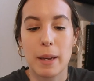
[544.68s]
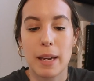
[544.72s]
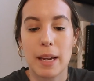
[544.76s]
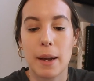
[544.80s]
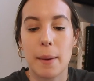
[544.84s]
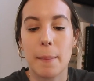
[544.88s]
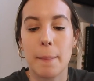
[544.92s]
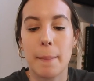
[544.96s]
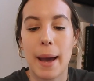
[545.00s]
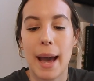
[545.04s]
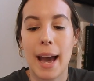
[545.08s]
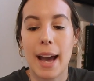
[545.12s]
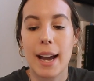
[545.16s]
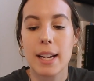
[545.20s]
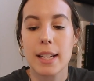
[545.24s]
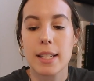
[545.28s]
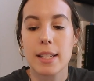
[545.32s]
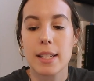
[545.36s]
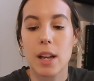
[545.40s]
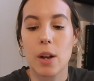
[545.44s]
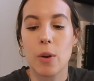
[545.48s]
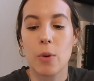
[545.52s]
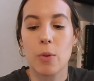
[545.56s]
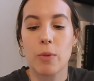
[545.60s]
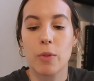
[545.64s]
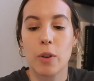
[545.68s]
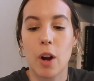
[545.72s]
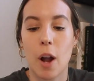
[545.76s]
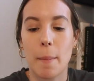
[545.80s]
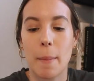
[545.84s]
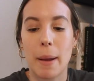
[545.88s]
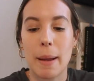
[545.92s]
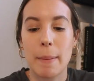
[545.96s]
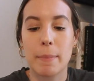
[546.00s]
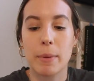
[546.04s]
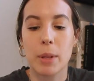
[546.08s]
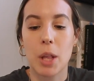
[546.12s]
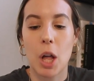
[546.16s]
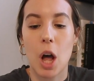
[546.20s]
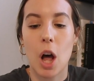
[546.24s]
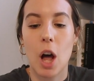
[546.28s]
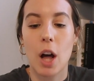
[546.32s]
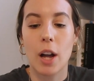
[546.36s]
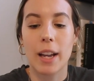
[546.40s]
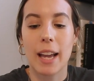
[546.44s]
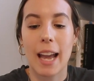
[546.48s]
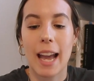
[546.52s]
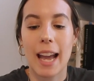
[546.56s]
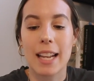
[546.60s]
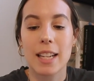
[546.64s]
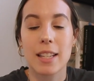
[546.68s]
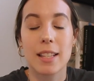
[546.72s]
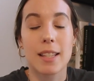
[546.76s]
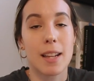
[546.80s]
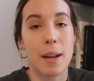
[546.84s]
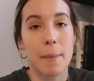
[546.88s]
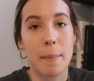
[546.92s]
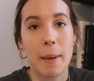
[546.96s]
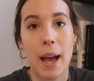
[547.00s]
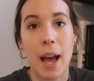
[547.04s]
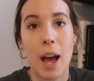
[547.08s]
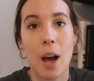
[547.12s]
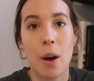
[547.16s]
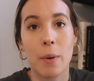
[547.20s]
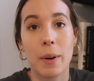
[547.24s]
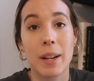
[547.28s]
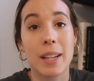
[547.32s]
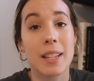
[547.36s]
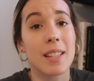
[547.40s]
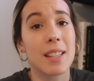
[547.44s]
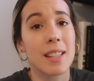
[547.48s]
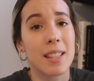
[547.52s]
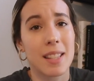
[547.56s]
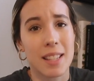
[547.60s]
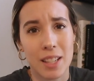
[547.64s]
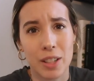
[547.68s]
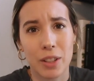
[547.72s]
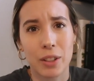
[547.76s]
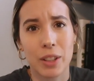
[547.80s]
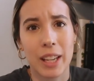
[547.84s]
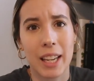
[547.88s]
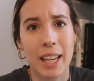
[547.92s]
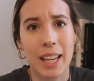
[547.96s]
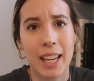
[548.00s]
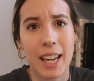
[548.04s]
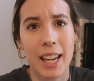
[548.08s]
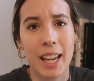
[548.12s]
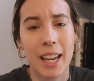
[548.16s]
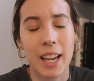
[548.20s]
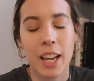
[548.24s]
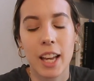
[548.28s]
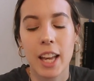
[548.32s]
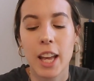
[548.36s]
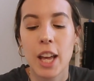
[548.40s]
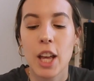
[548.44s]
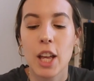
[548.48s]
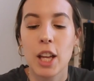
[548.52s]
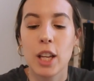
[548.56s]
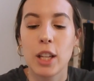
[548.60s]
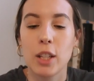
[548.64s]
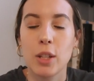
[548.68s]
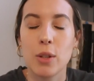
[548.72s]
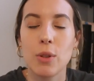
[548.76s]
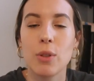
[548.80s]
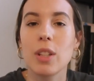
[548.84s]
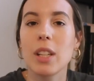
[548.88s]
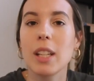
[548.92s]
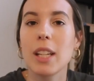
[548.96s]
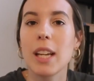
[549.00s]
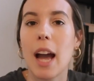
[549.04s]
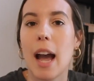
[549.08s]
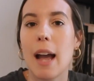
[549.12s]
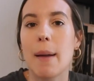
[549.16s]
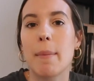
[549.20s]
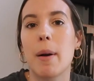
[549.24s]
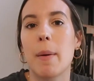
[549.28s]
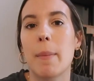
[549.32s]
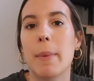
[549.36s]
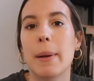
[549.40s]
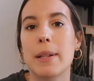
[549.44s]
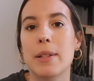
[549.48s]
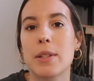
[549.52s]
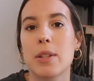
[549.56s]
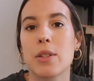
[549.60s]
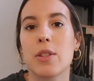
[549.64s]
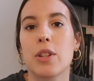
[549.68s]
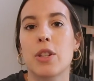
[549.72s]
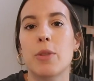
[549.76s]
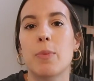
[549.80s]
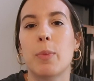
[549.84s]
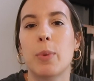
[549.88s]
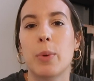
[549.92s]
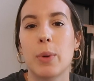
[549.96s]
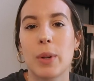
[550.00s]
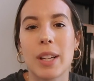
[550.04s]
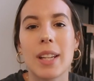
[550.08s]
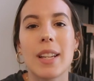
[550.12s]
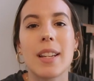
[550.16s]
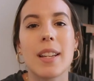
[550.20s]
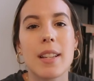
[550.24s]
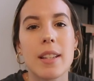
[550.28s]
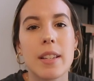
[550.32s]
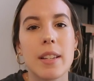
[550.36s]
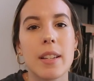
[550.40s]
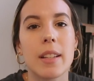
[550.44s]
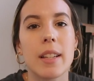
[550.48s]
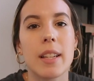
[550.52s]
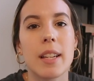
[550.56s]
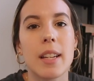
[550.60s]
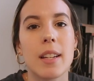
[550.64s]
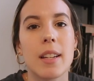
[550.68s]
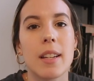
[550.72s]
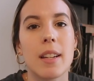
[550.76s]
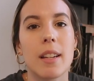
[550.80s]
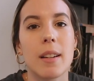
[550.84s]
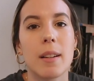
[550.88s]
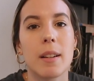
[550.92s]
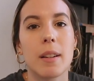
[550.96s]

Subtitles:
makeup bags over on my blog, and somehow it's still kicking. Usually eyebrow pencils are pretty easy